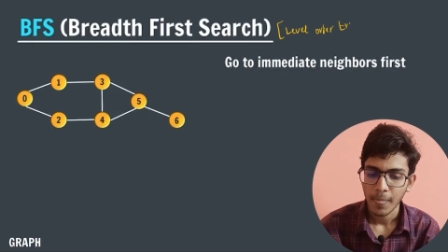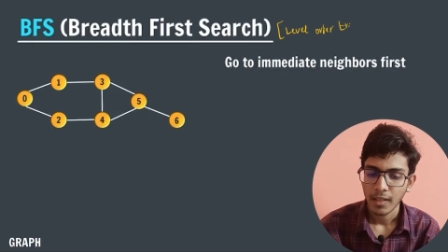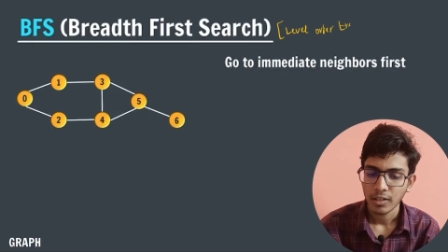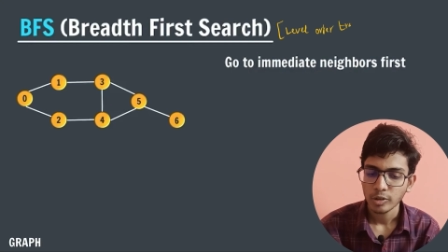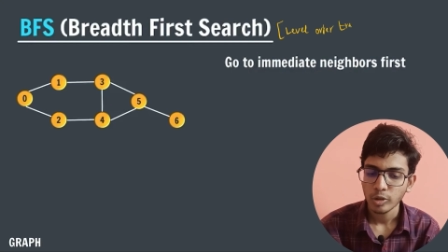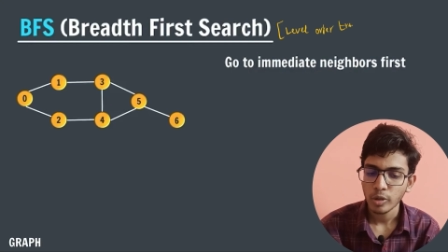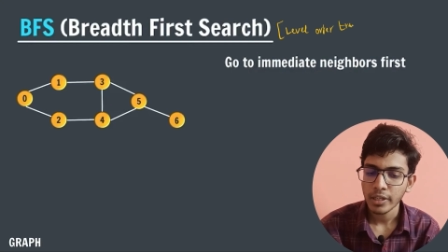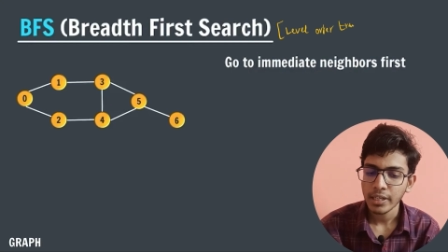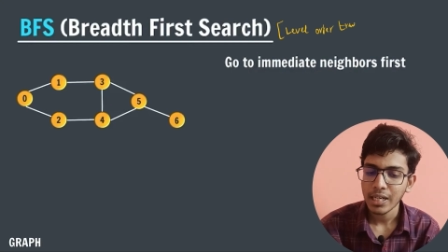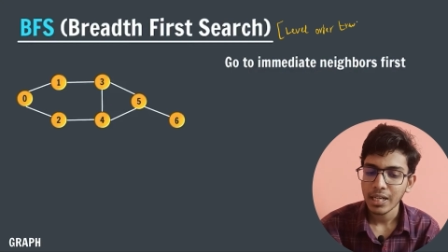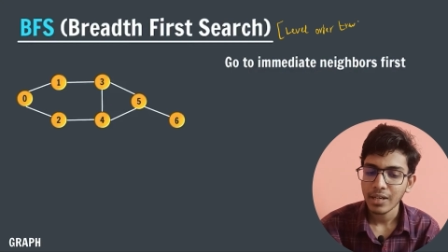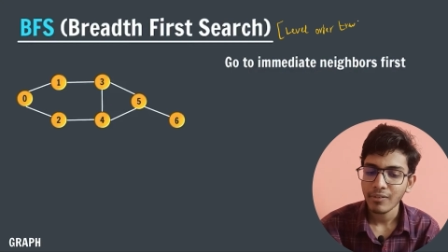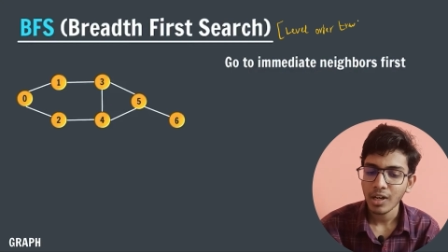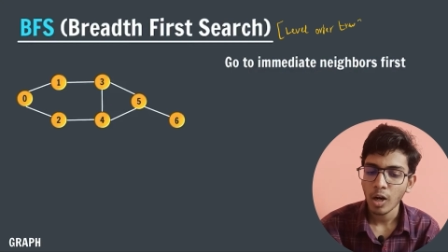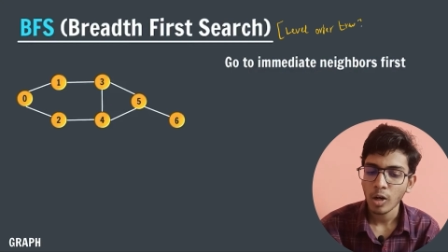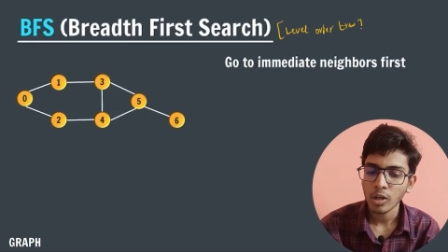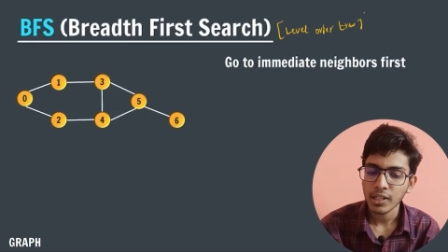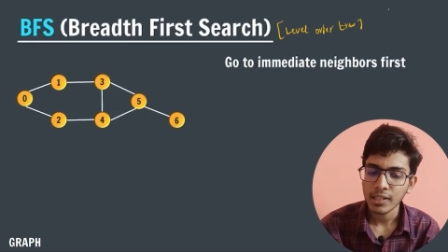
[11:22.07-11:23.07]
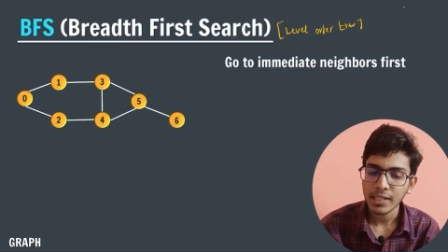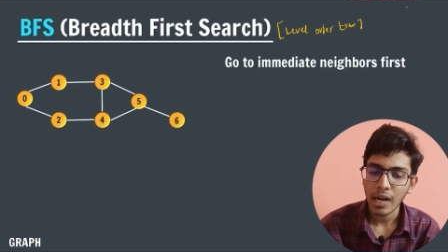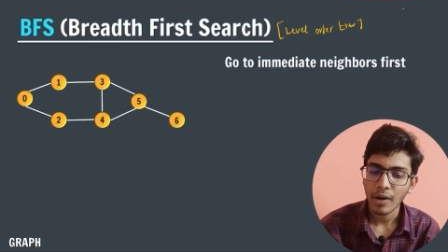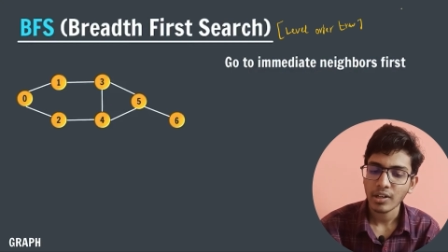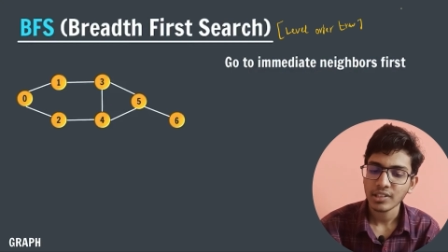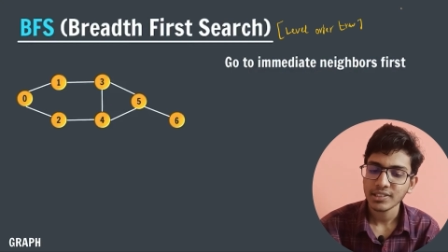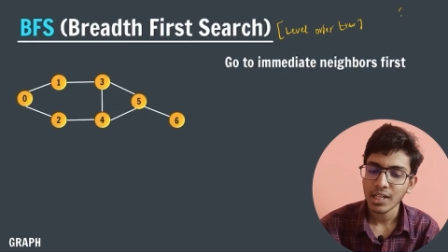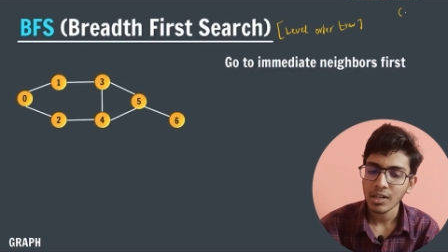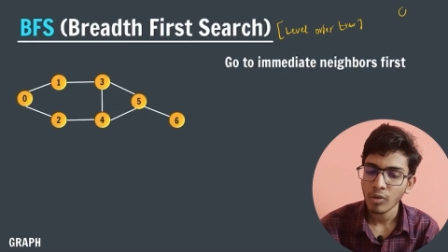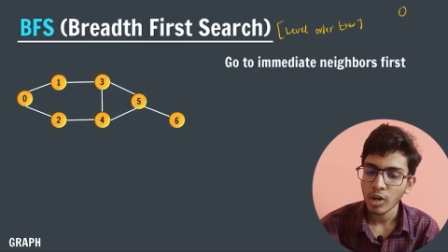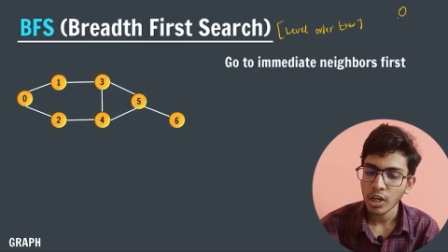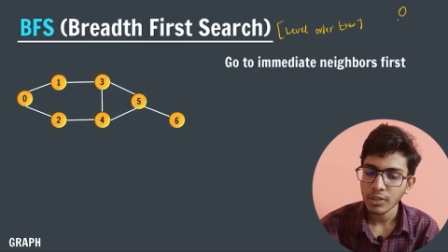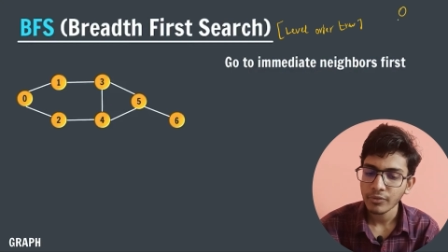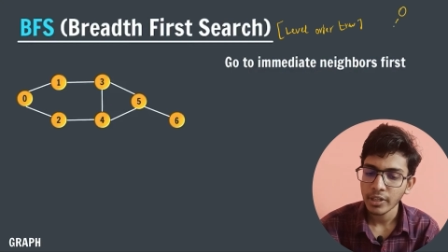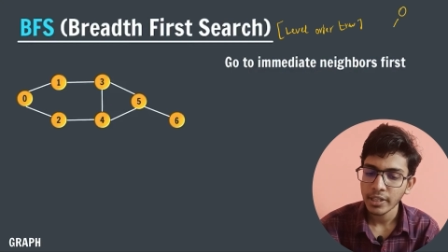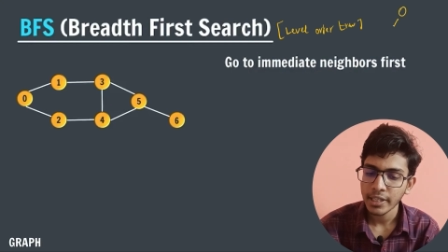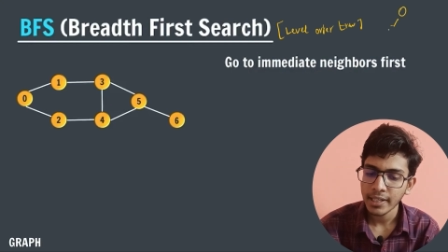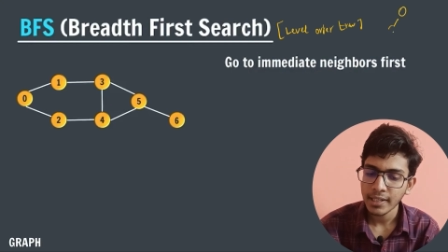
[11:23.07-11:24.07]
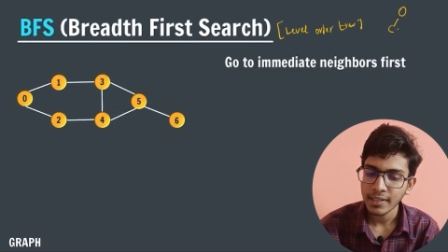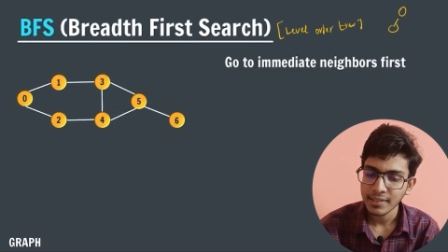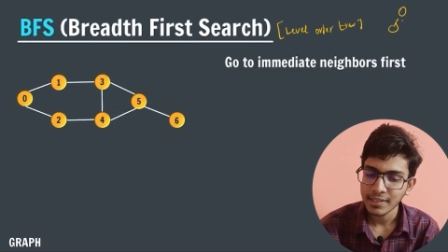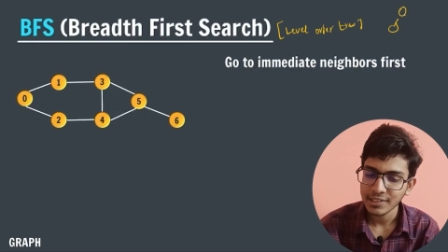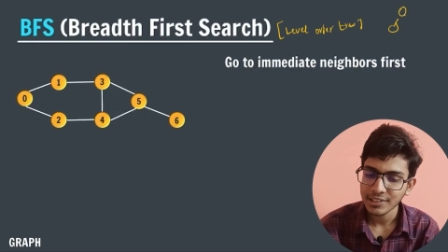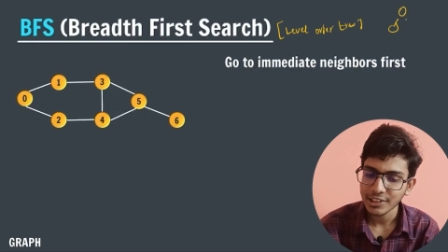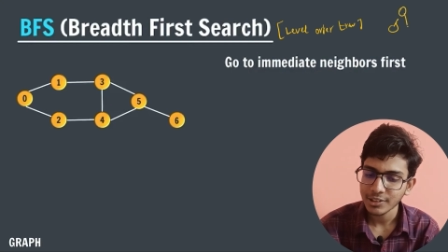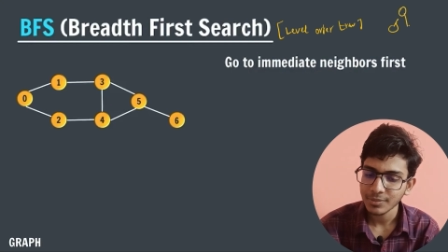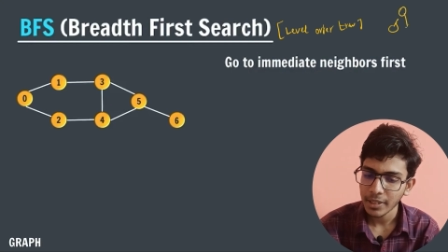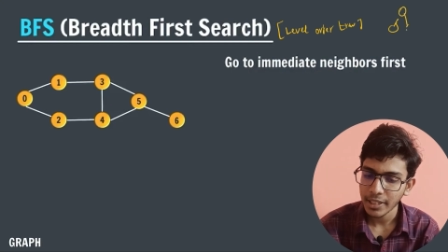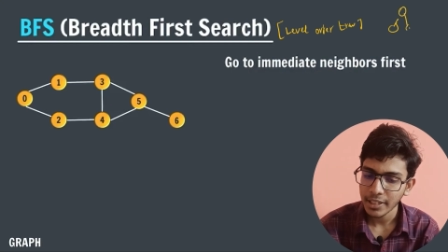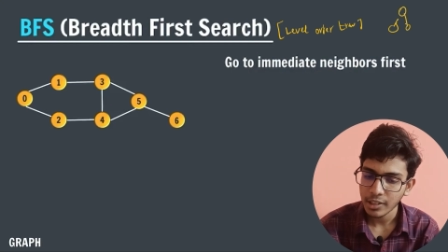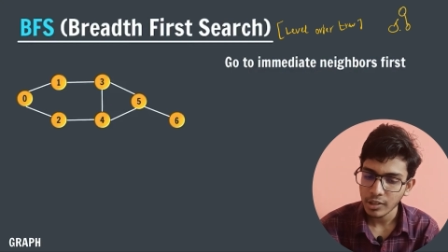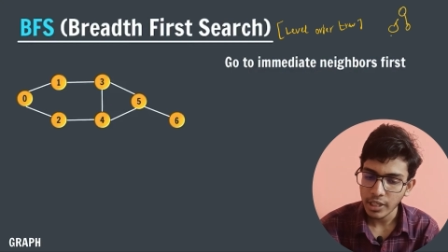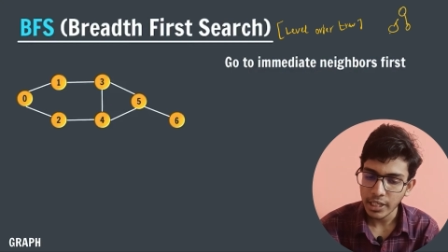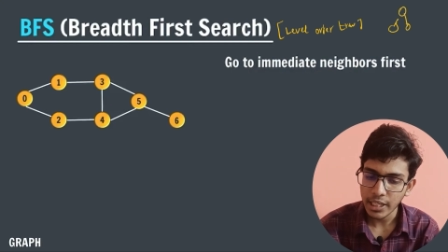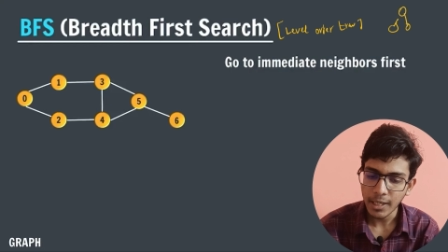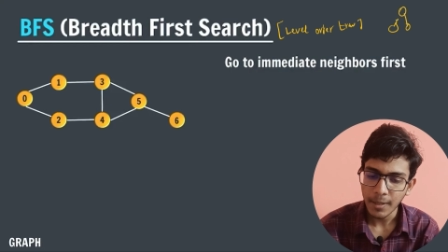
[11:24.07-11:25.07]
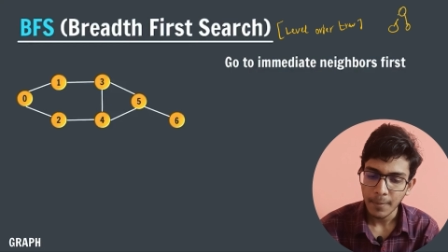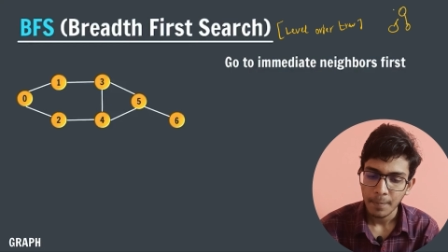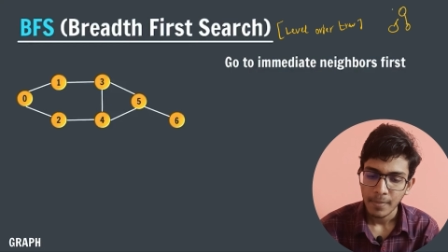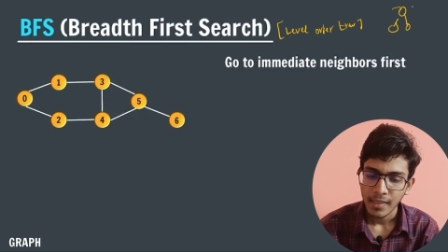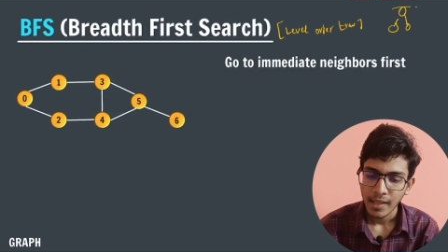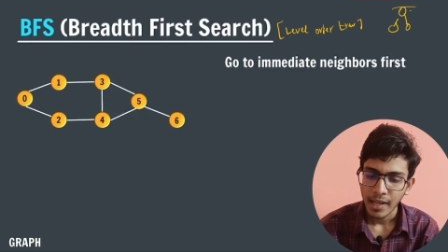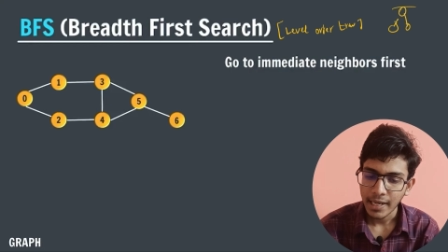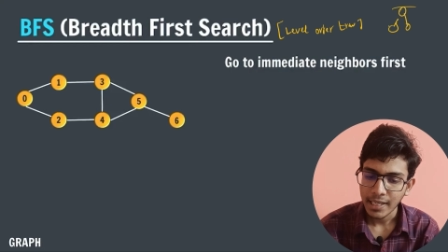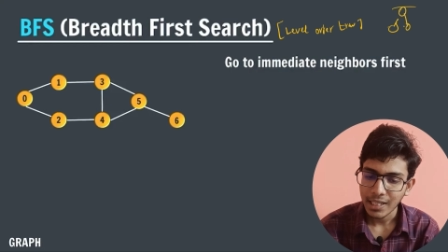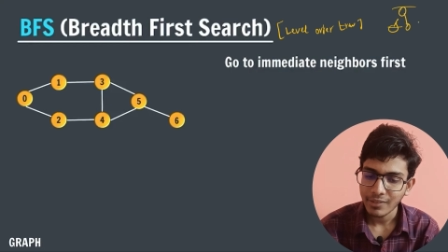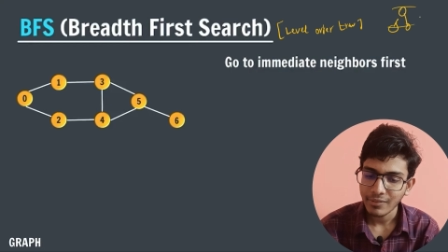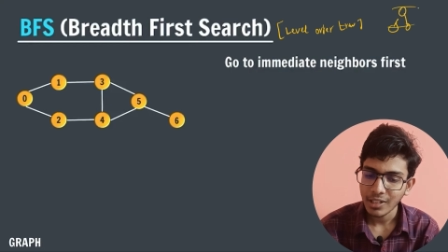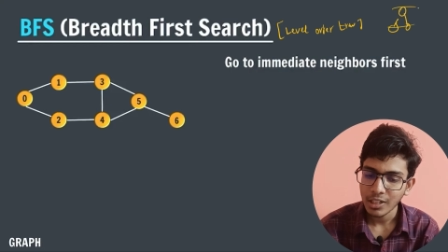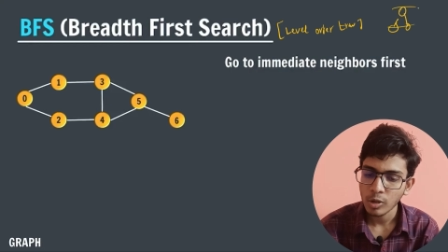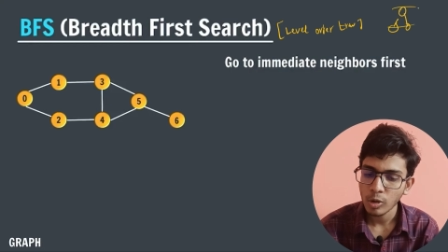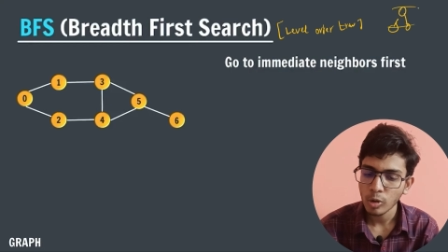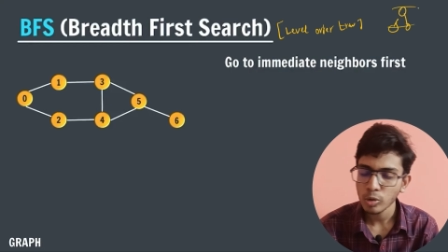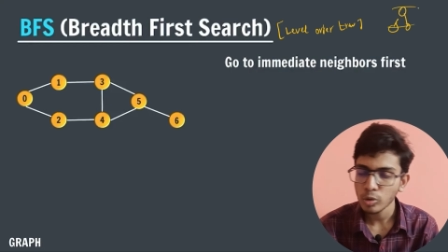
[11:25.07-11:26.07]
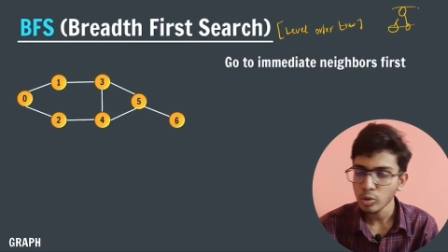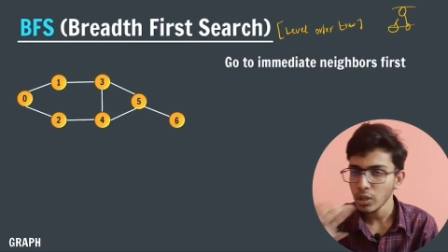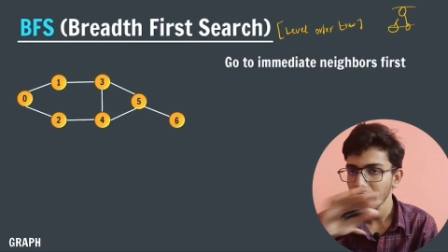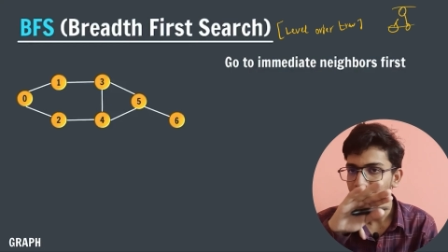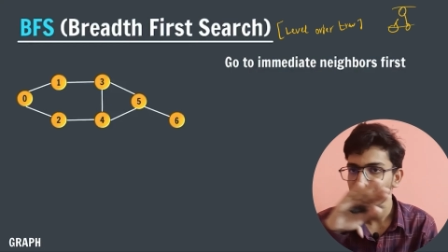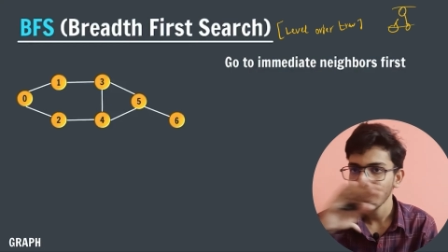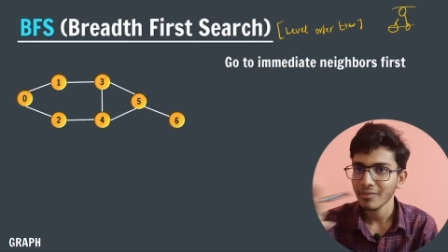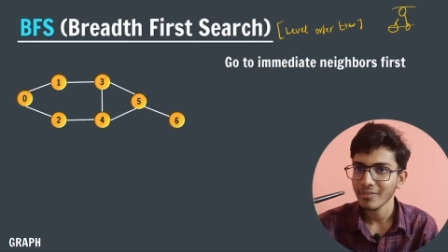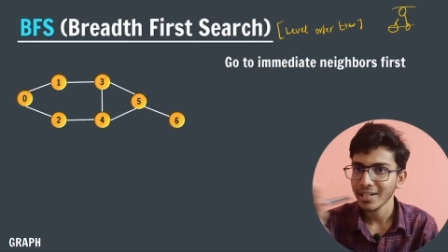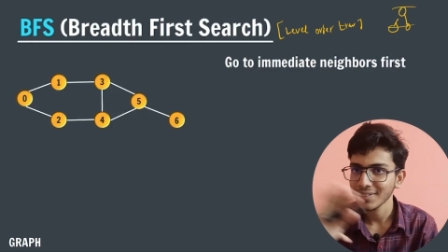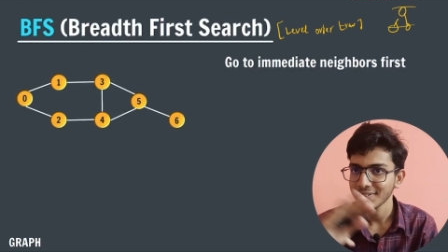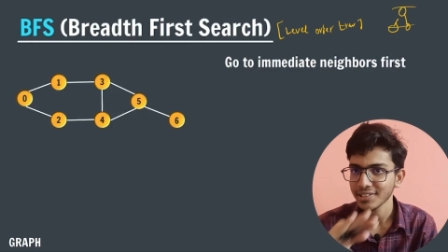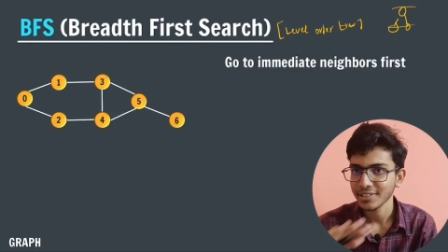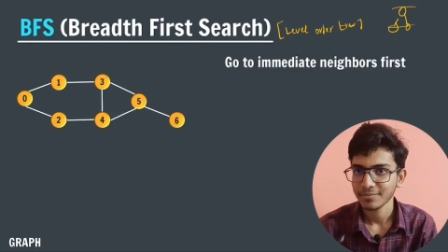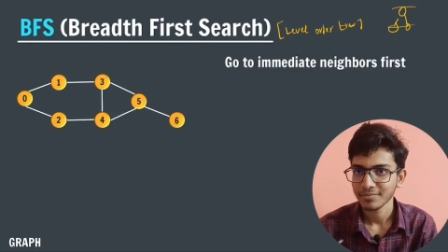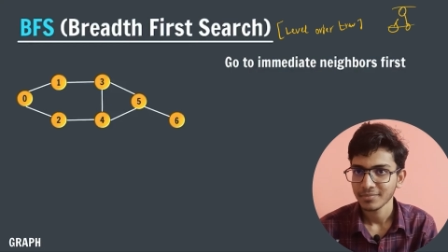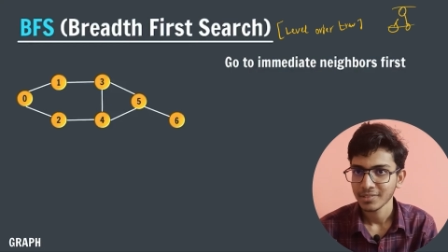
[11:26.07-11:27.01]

So in level order traversal, what we did, this is my tree and I will go to level wise.